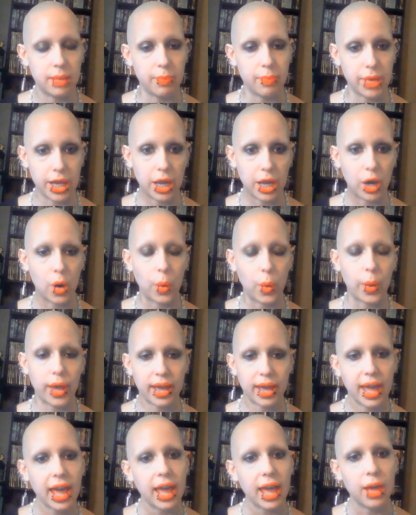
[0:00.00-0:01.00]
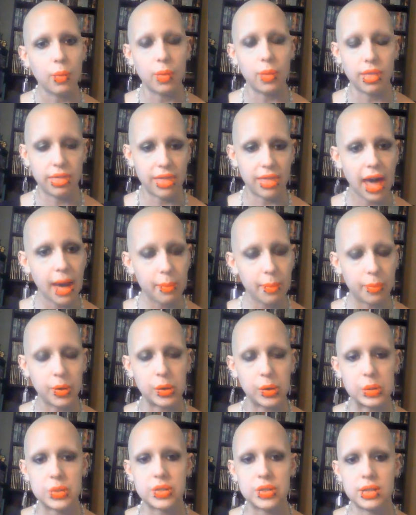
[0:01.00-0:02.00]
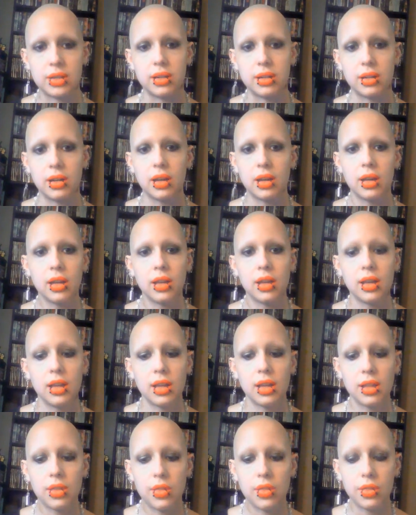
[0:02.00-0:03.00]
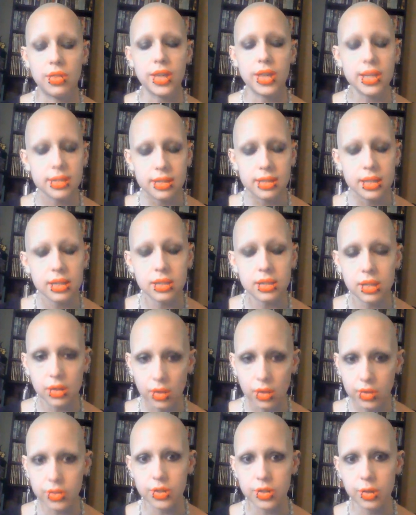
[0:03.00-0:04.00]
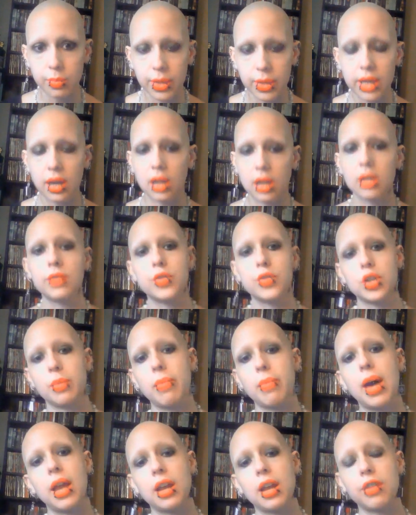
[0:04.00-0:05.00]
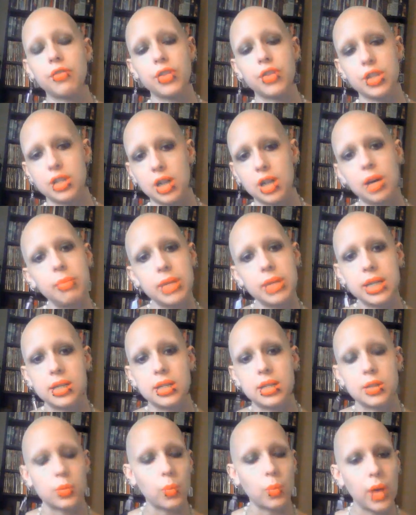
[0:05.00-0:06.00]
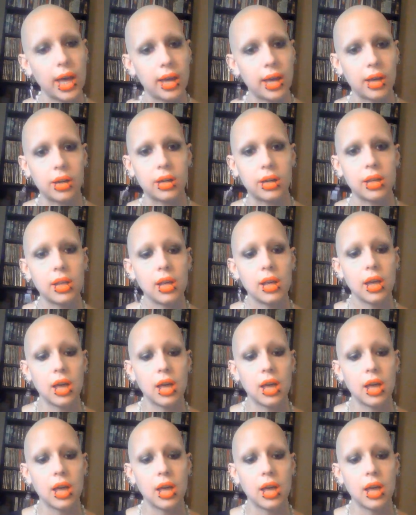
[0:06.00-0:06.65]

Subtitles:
it being okay with that person, these things can also be kind of traumatic for the dominant as well,